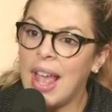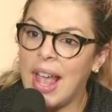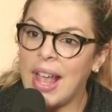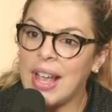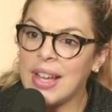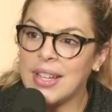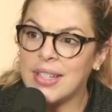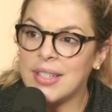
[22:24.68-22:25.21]

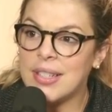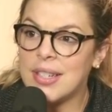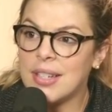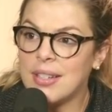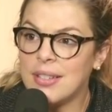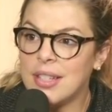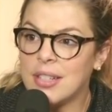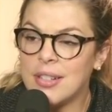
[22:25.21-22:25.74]
and
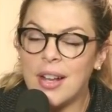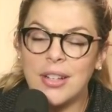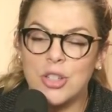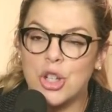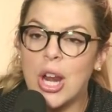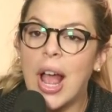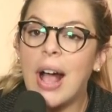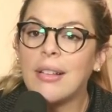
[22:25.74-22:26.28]
they're not
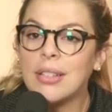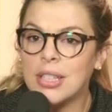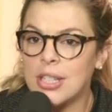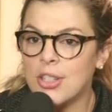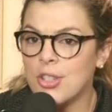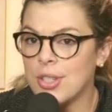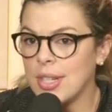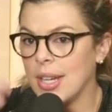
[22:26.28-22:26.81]

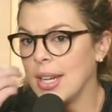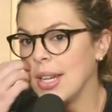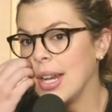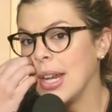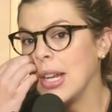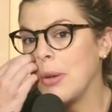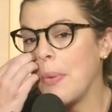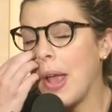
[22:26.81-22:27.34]
challenged in
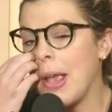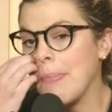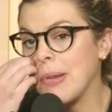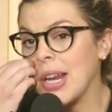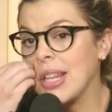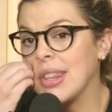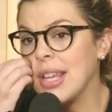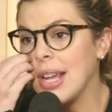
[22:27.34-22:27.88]
any way. But
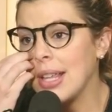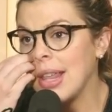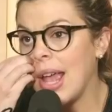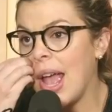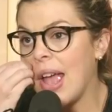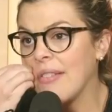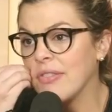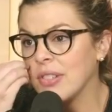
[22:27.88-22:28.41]
I think
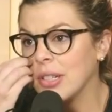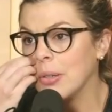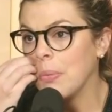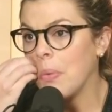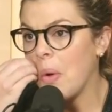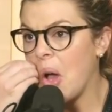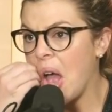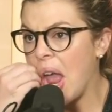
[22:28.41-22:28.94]

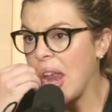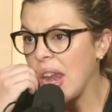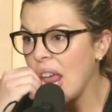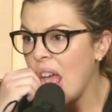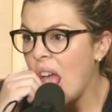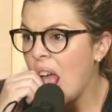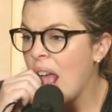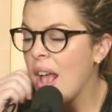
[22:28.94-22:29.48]

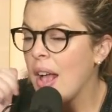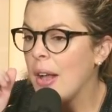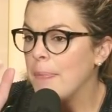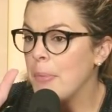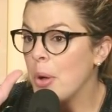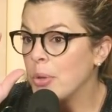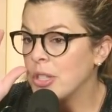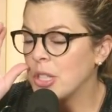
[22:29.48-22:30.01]
that
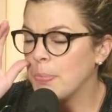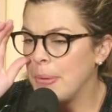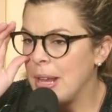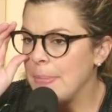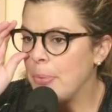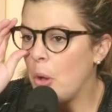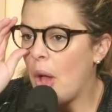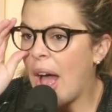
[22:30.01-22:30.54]
most
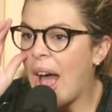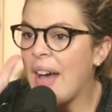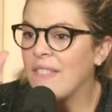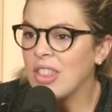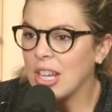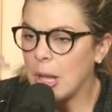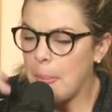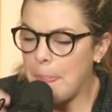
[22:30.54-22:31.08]
people
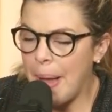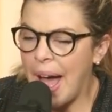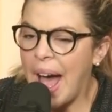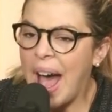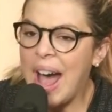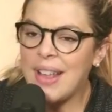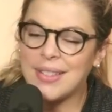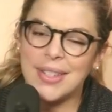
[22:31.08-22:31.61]
have the
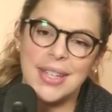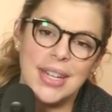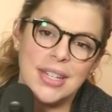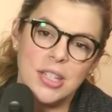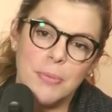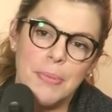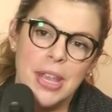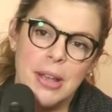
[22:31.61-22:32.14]
capacity
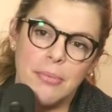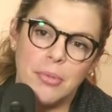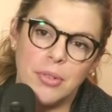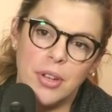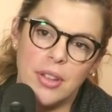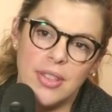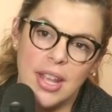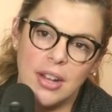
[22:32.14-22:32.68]
to be able
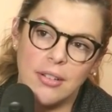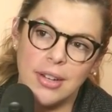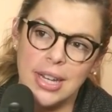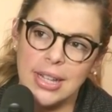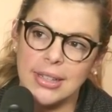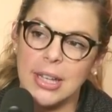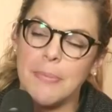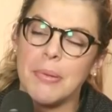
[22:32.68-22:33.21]
to think
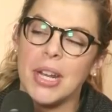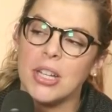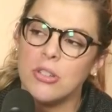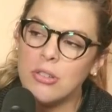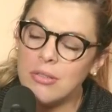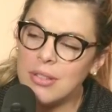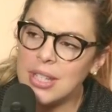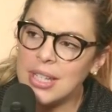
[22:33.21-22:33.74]
critically. But I
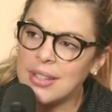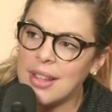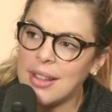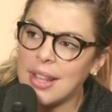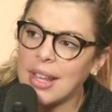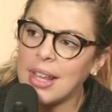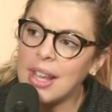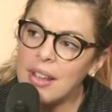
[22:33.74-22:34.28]
do think that
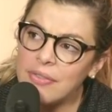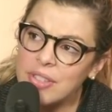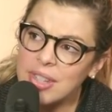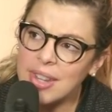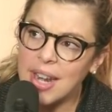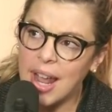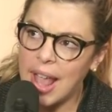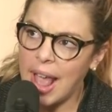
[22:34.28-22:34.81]
the
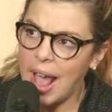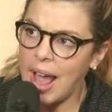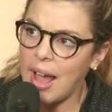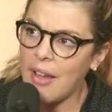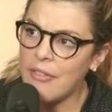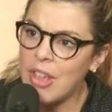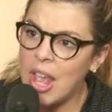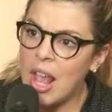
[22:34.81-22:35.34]
gift that I
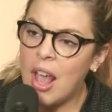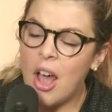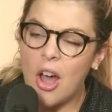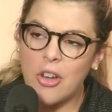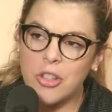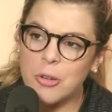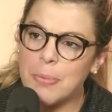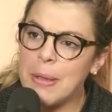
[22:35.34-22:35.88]
have,
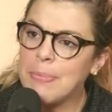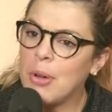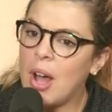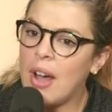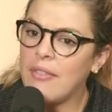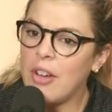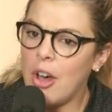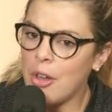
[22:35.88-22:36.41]
other people
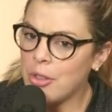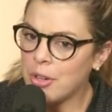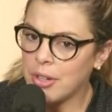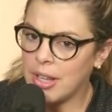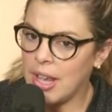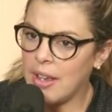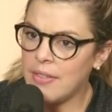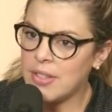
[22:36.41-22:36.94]
have other
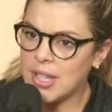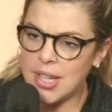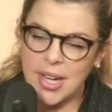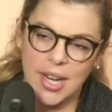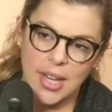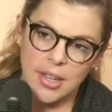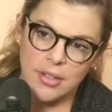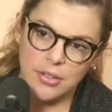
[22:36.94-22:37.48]
gifts that
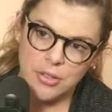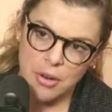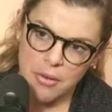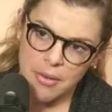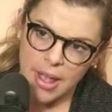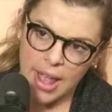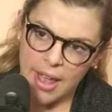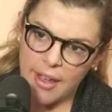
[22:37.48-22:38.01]
I
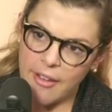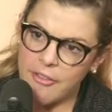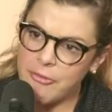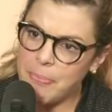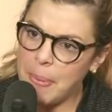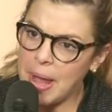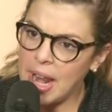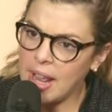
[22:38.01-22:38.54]
don't
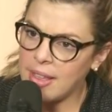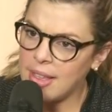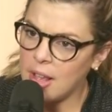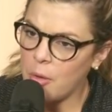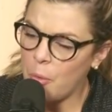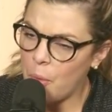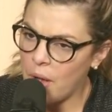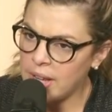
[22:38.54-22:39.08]
have, but I
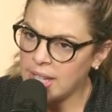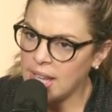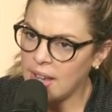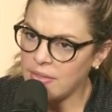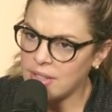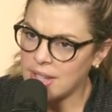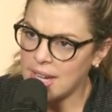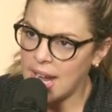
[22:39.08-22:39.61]
think one
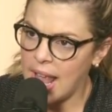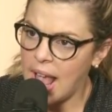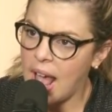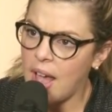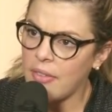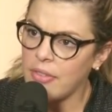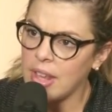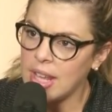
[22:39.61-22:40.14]
gift that I
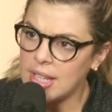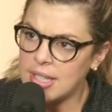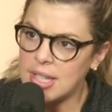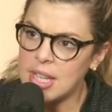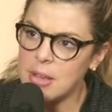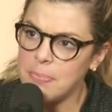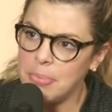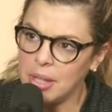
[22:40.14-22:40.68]
have is
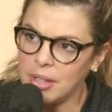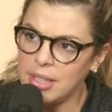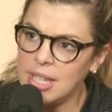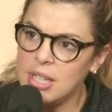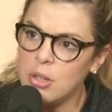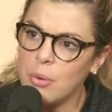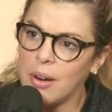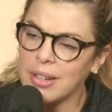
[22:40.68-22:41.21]
the
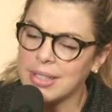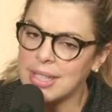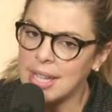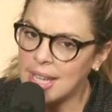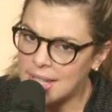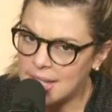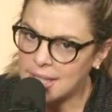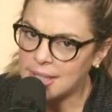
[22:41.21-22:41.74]
ability to
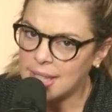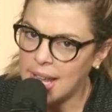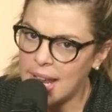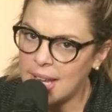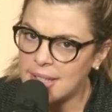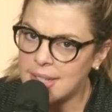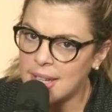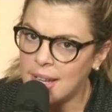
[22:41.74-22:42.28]

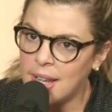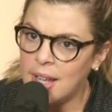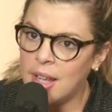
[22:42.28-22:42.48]
articulate